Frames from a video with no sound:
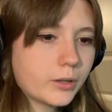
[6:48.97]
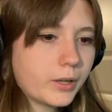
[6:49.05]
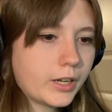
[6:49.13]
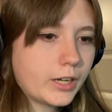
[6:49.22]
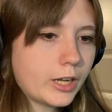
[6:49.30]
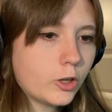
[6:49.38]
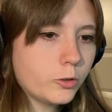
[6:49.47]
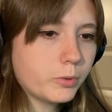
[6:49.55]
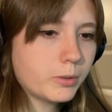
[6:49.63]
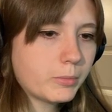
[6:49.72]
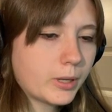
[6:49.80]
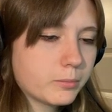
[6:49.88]
I go ahead and
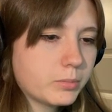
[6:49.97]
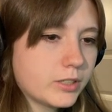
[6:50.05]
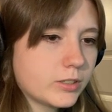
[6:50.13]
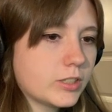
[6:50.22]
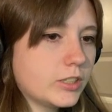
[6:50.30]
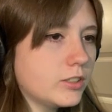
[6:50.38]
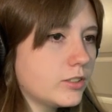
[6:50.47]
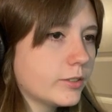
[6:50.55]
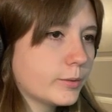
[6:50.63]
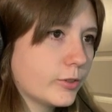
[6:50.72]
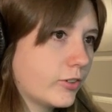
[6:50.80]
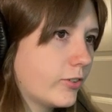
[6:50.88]
open my
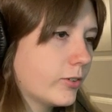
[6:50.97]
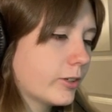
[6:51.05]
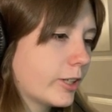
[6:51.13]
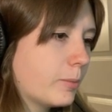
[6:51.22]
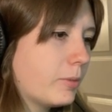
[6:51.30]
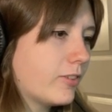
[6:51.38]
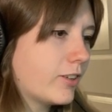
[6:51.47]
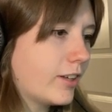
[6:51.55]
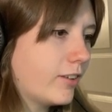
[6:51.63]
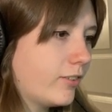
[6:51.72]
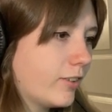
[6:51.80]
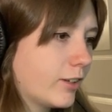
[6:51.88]
business, which isn't really a
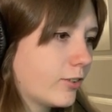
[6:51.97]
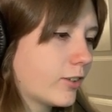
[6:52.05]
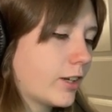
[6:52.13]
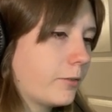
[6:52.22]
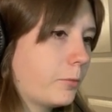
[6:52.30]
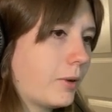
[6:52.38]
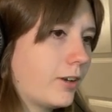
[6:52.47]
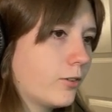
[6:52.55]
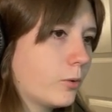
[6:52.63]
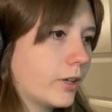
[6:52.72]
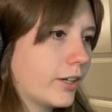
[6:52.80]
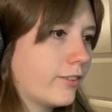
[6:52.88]
business. I just kind of
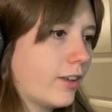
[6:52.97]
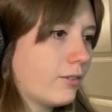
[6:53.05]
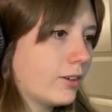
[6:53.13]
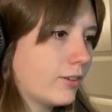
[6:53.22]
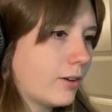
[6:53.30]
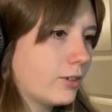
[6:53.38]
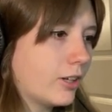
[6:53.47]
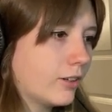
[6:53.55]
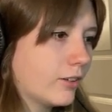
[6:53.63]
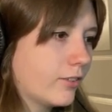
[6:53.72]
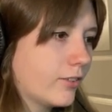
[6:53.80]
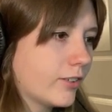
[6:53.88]
spend
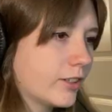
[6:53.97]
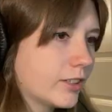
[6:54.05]
$75.